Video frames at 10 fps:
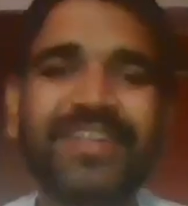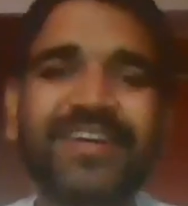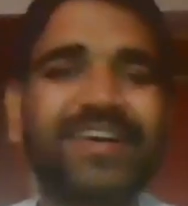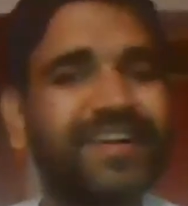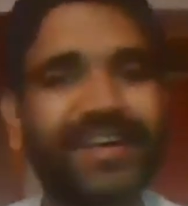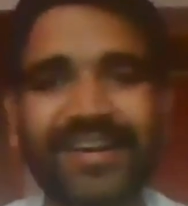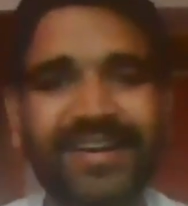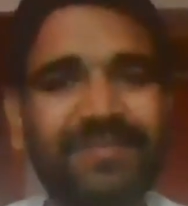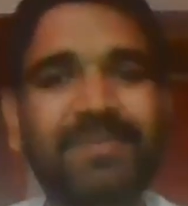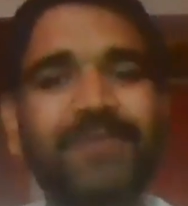so the
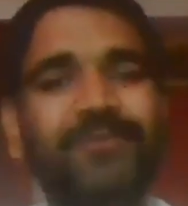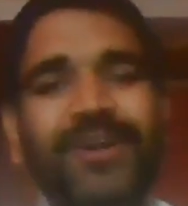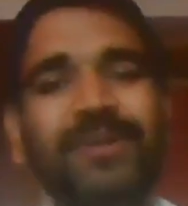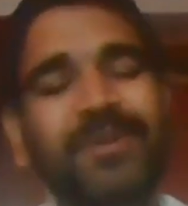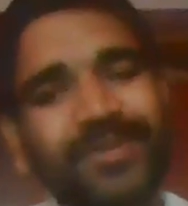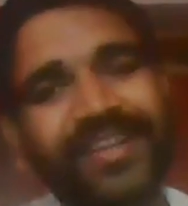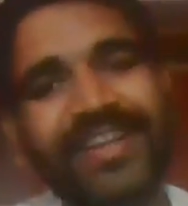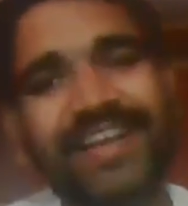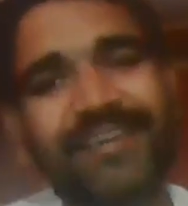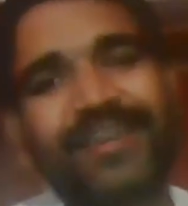that's why what I, about the
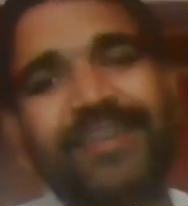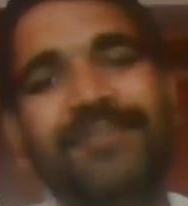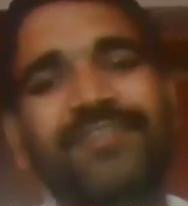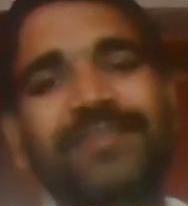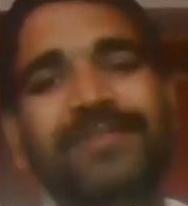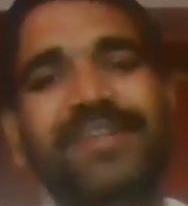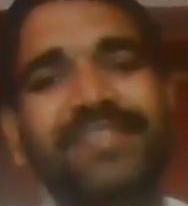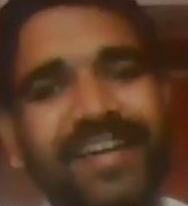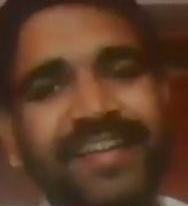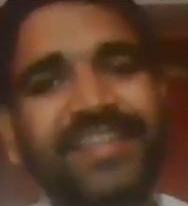literary festivals
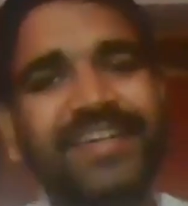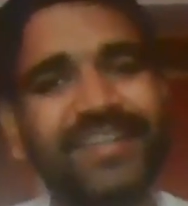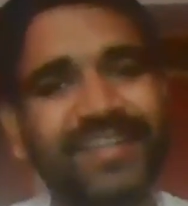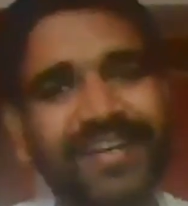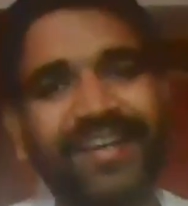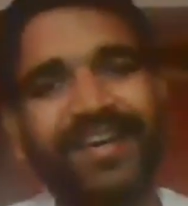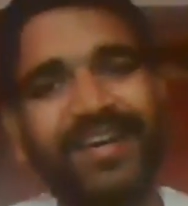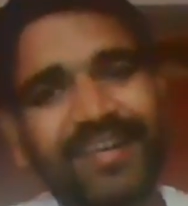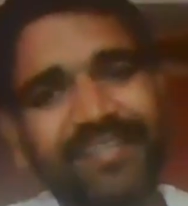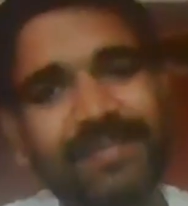and the
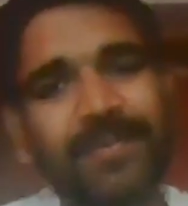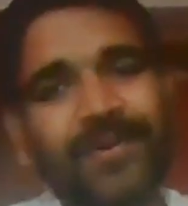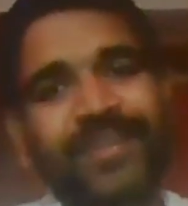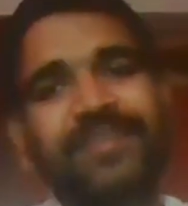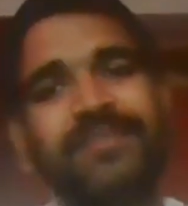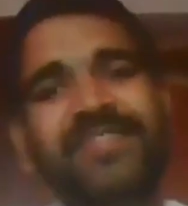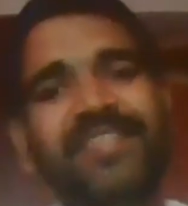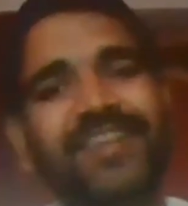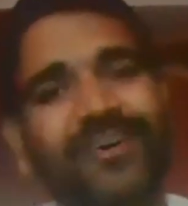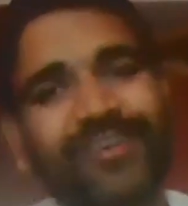uh, symposiums,
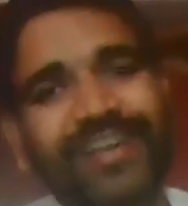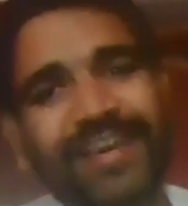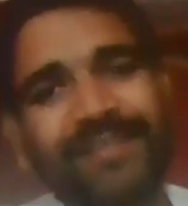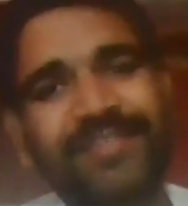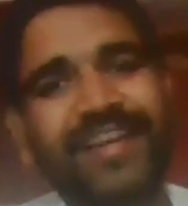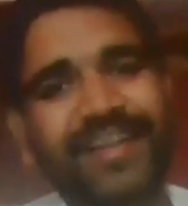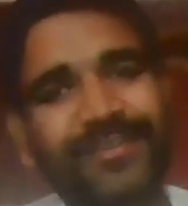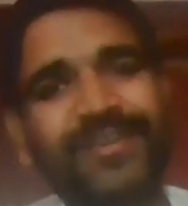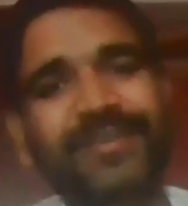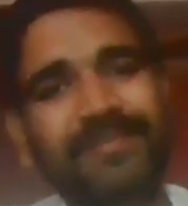the conclaves that
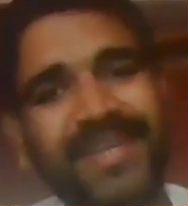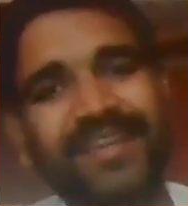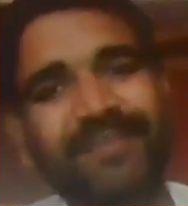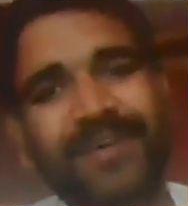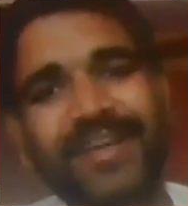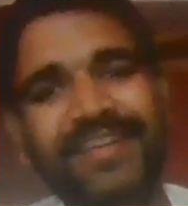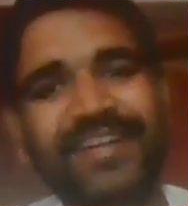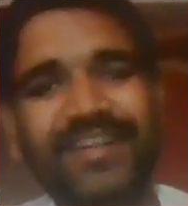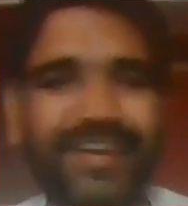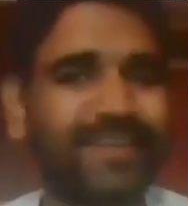you have been
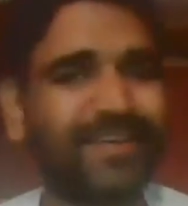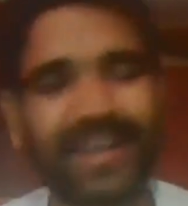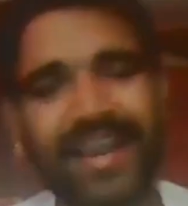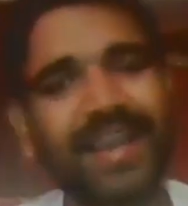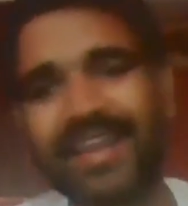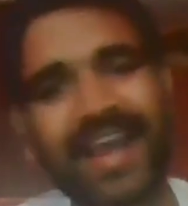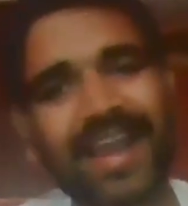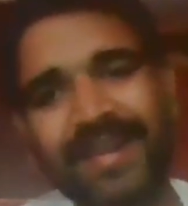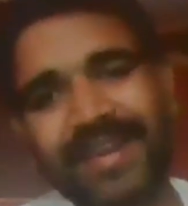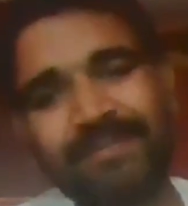invited? Uh, I
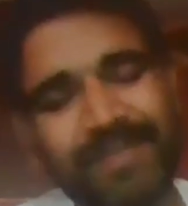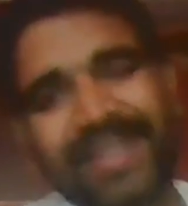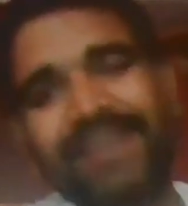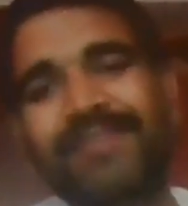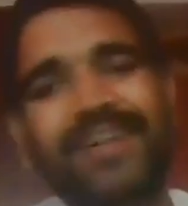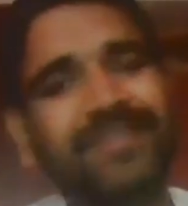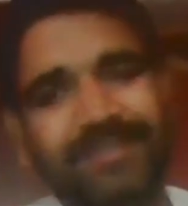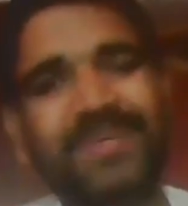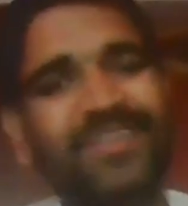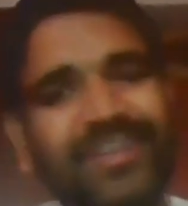I believe it
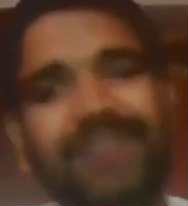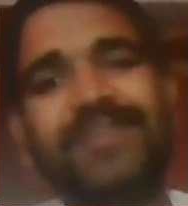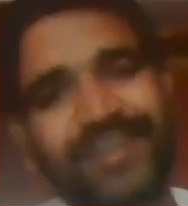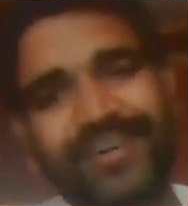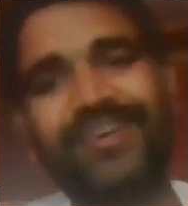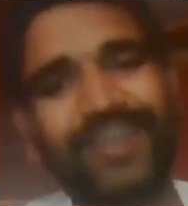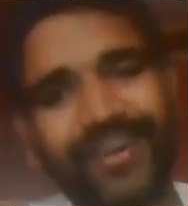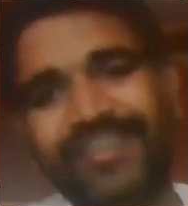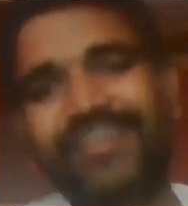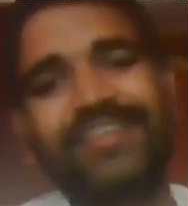must have go-
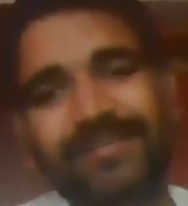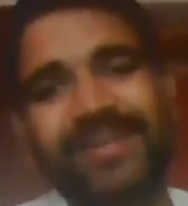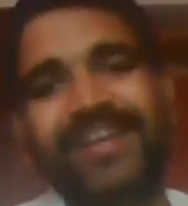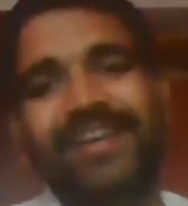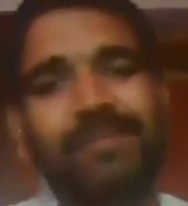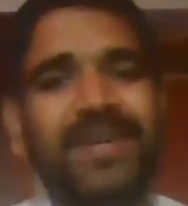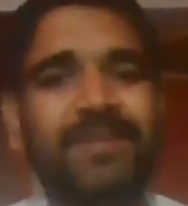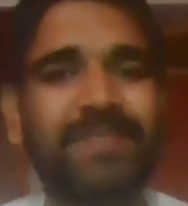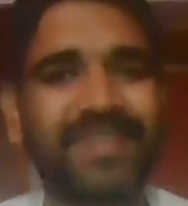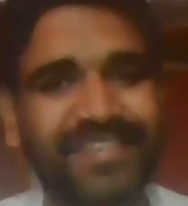gotten a little
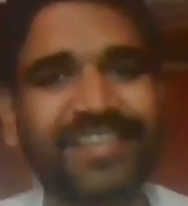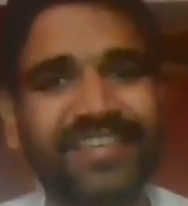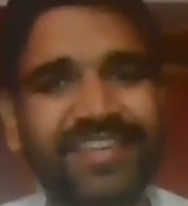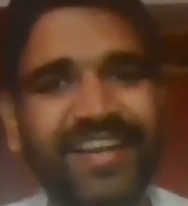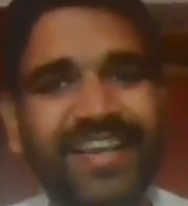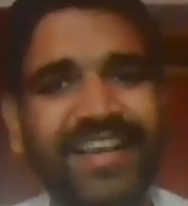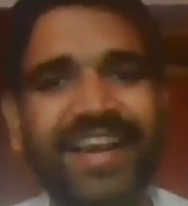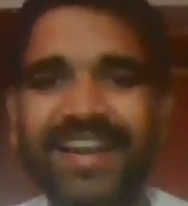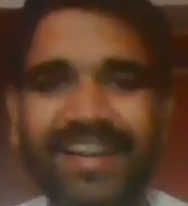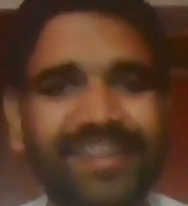bit busier
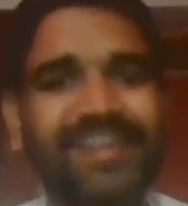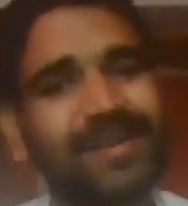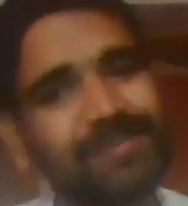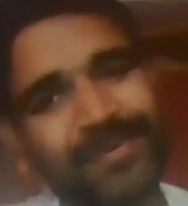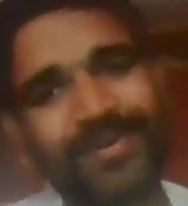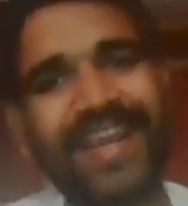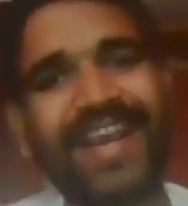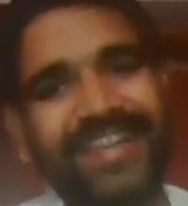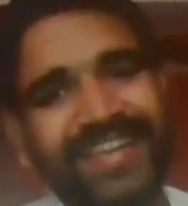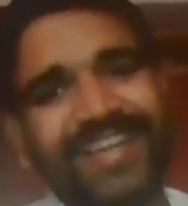and a little more
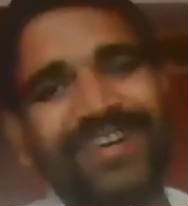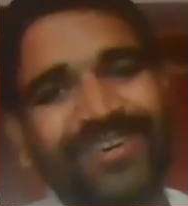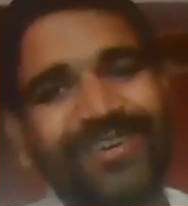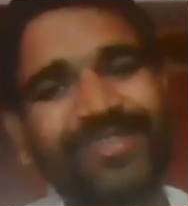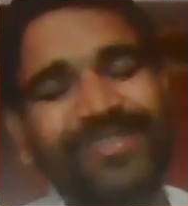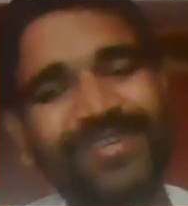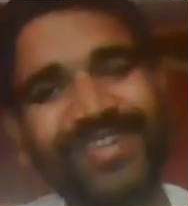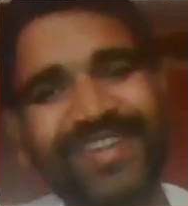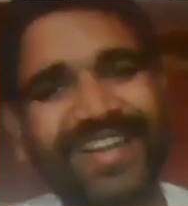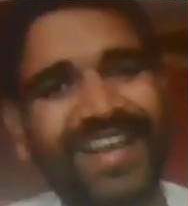hectic also,
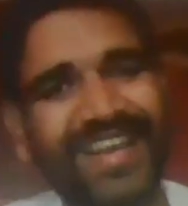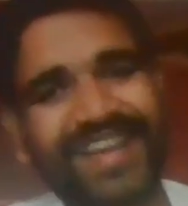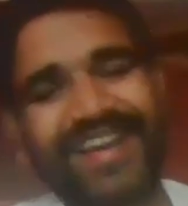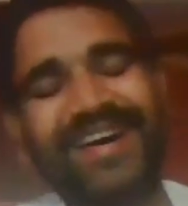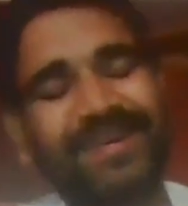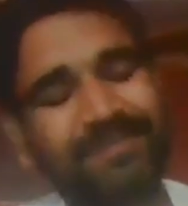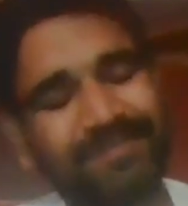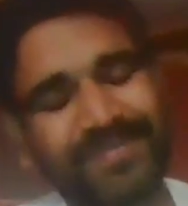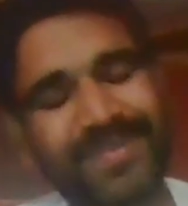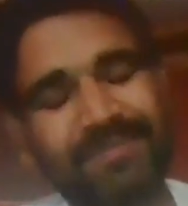like uh,
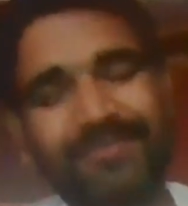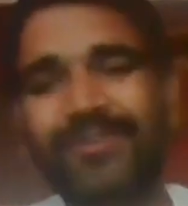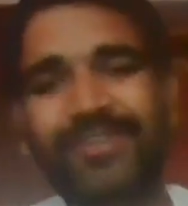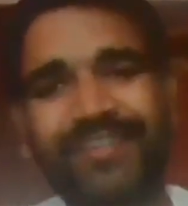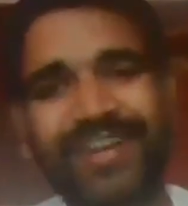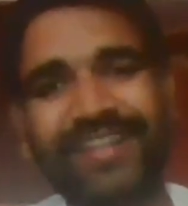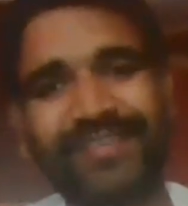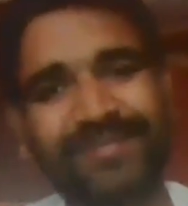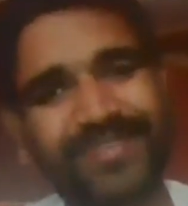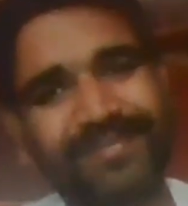before the release
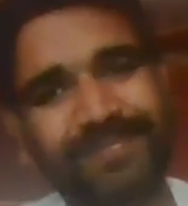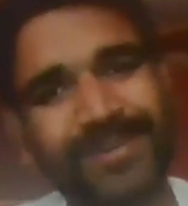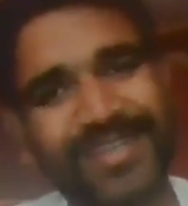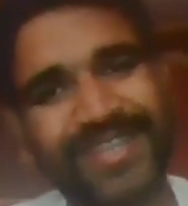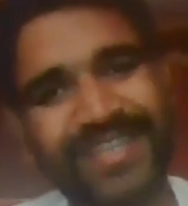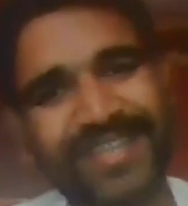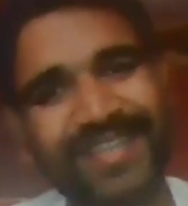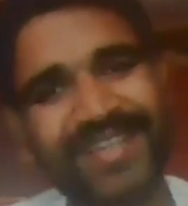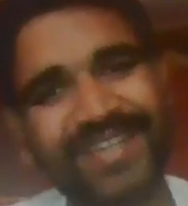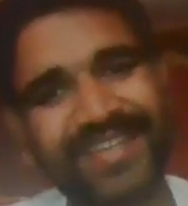of this book,
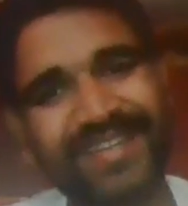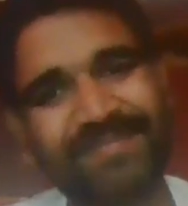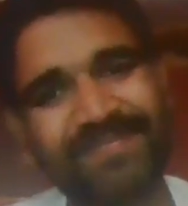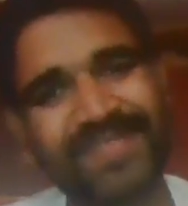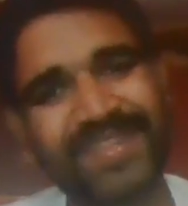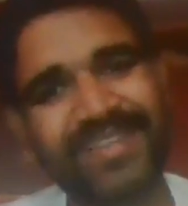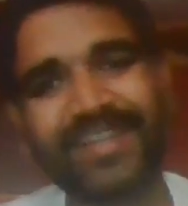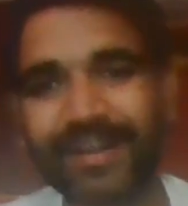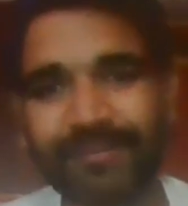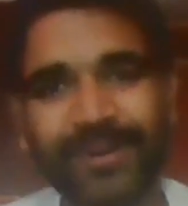
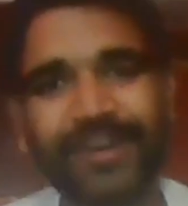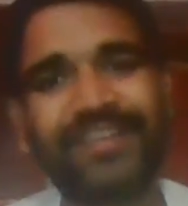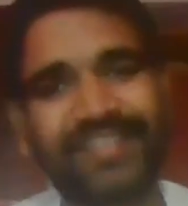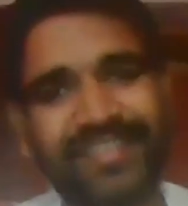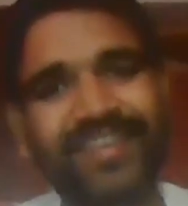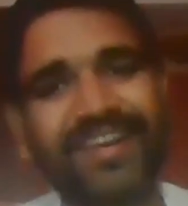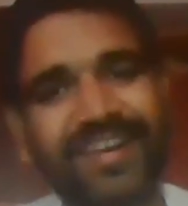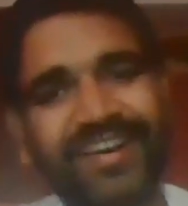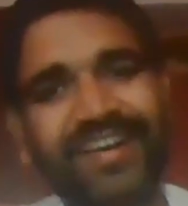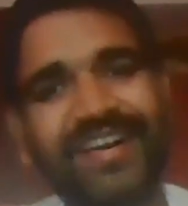the awards.
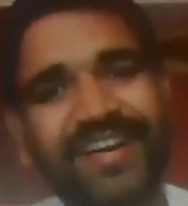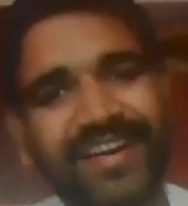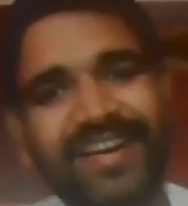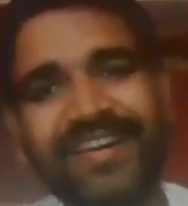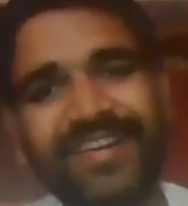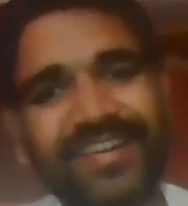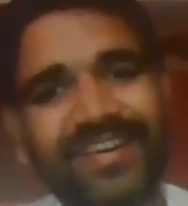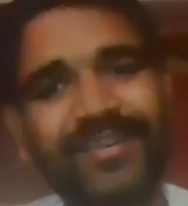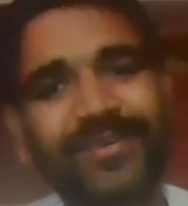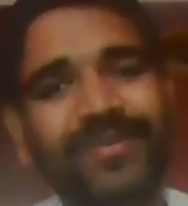Uh, and
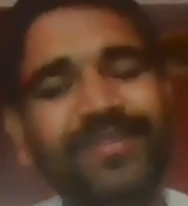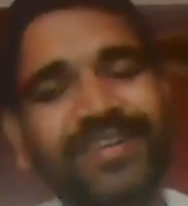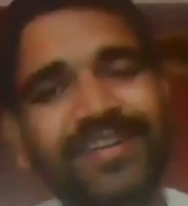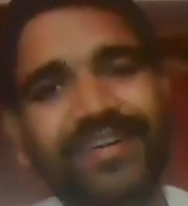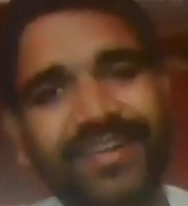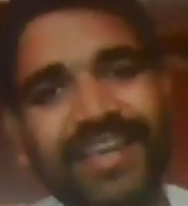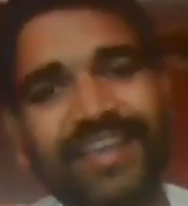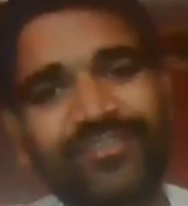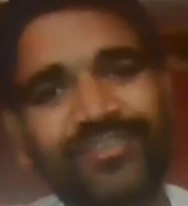uh, you know the no